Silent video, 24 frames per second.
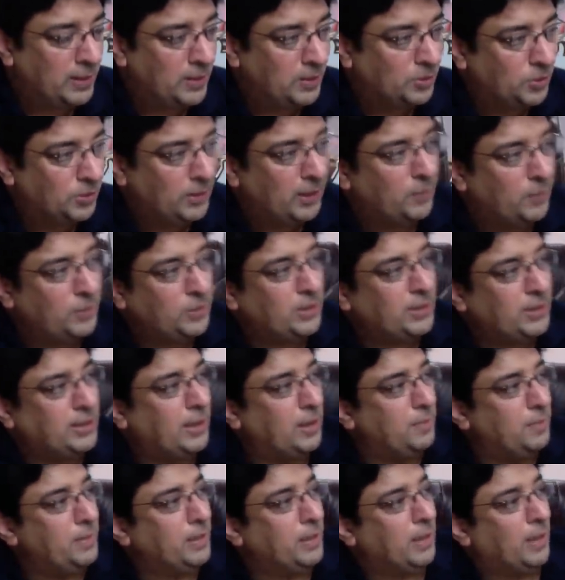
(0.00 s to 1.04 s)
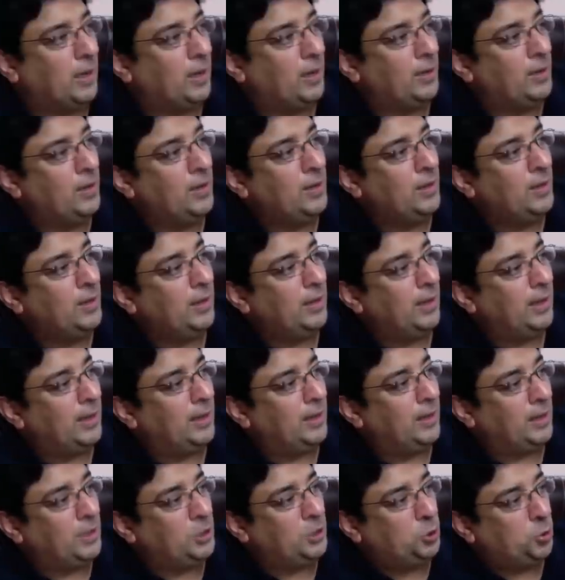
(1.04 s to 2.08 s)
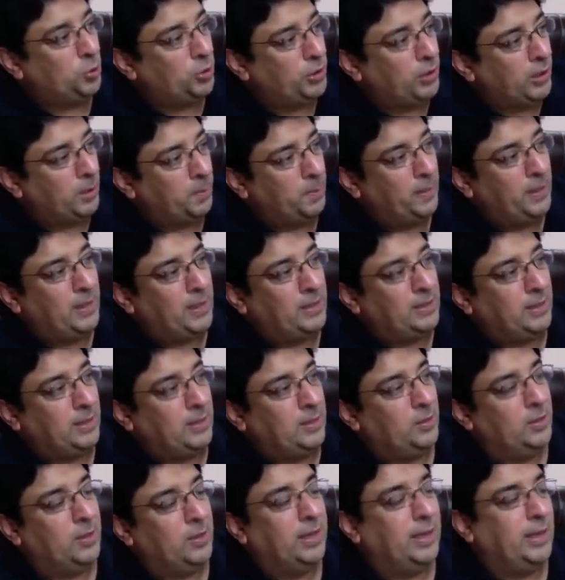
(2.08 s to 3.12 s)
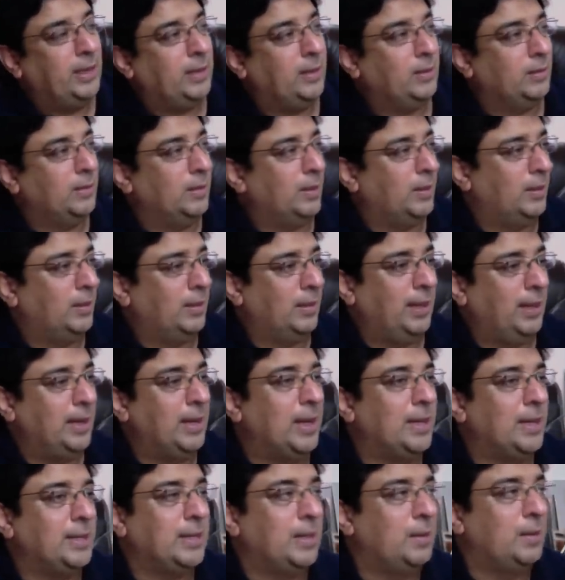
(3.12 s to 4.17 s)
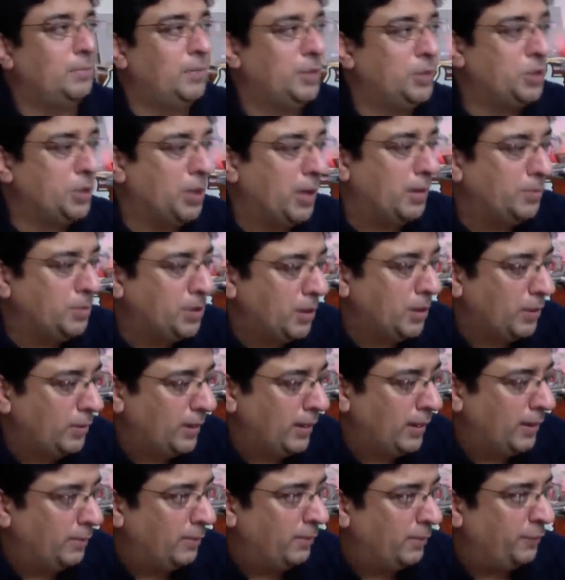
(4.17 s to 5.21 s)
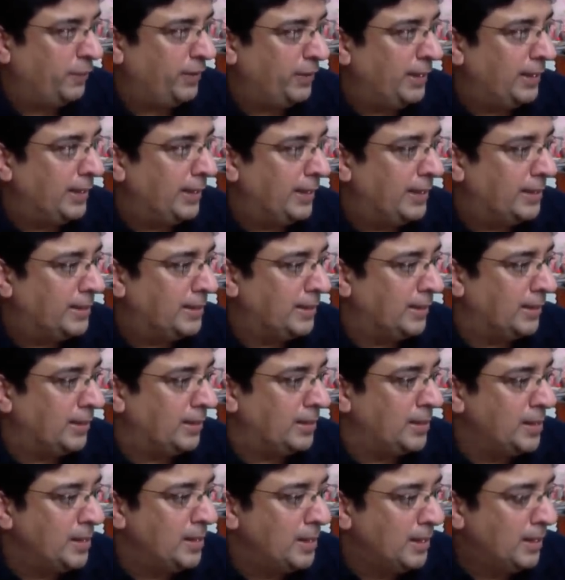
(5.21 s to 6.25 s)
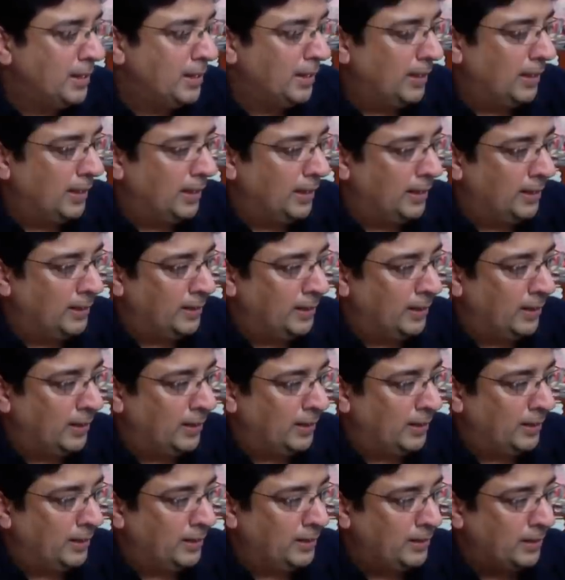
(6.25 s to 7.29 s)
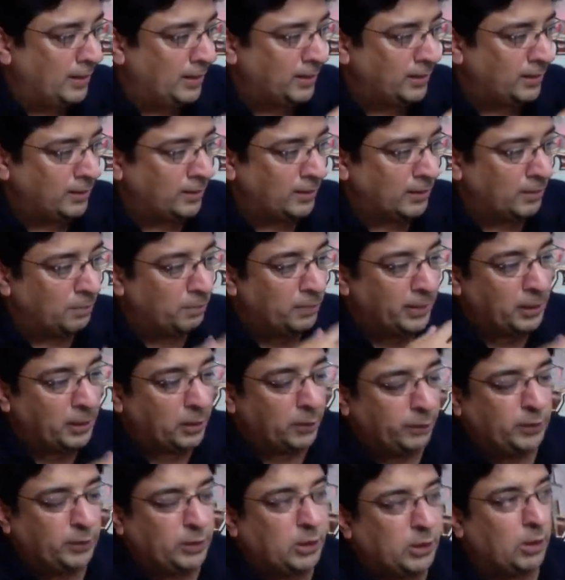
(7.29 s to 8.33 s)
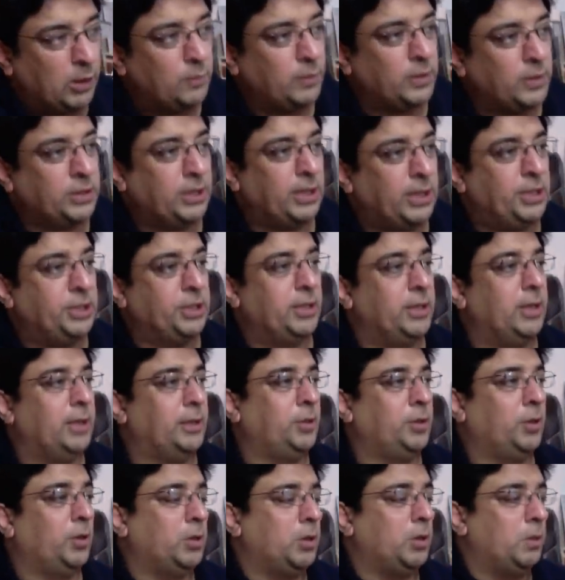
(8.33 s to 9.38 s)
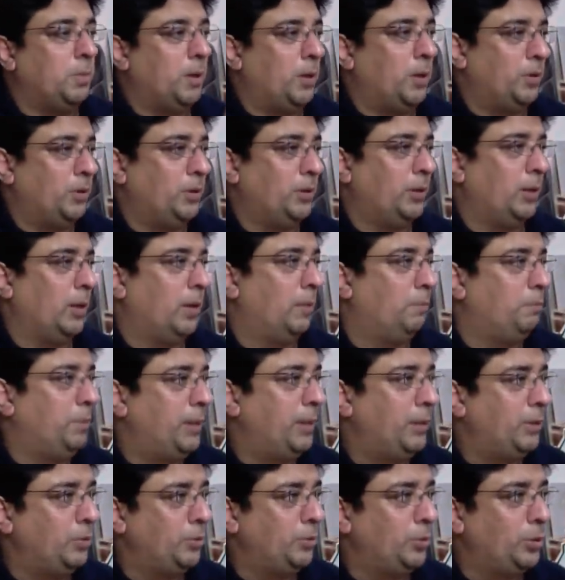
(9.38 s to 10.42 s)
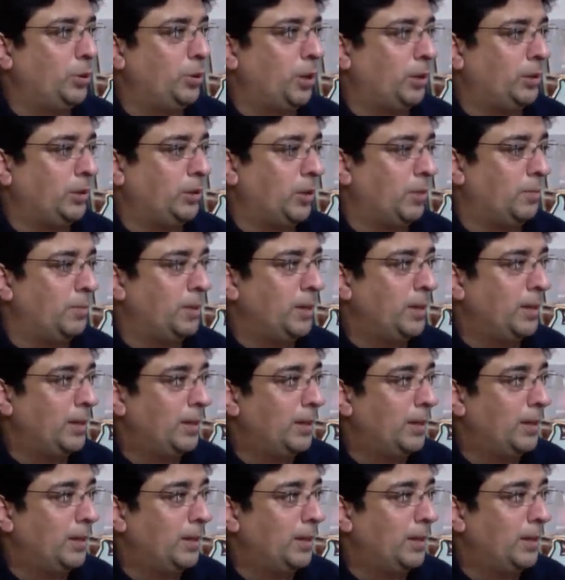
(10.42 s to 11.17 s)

So there was a seminar and I showed up and I said, okay, hey guys, I'm Hisham Sarwar, I'm a freelancer. And in the middle of the conversation, I talk about beingguru.com.